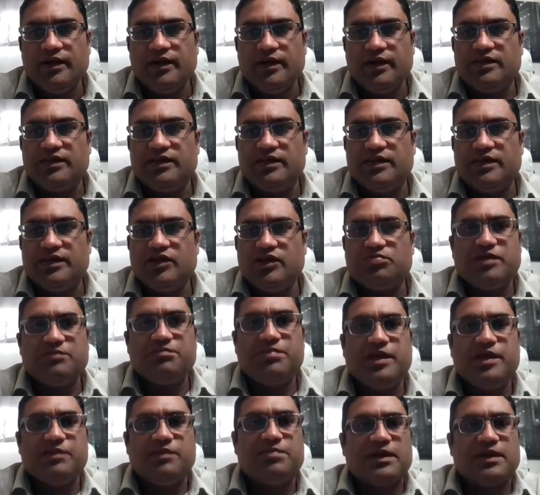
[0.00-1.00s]
these many
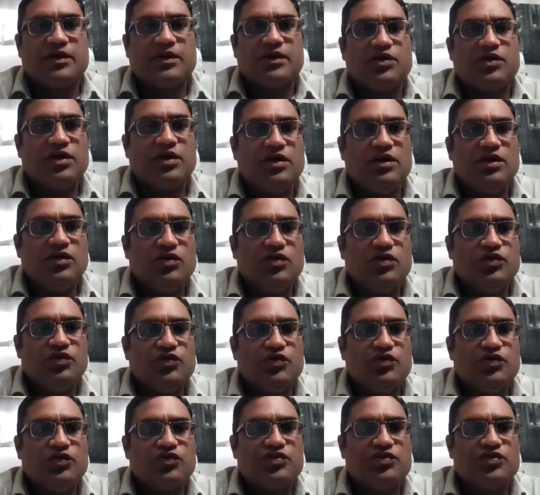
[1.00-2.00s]
people could
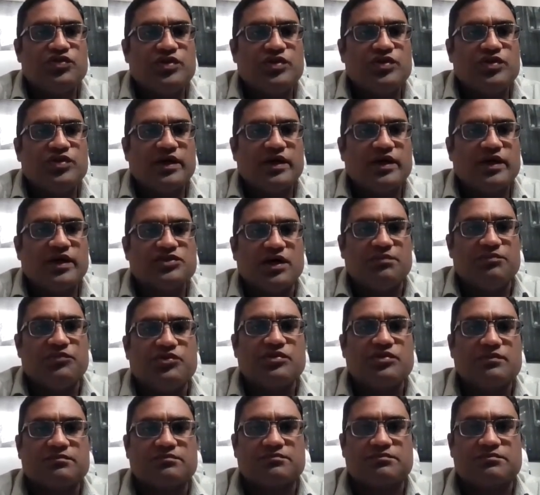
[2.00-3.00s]
lose their jobs.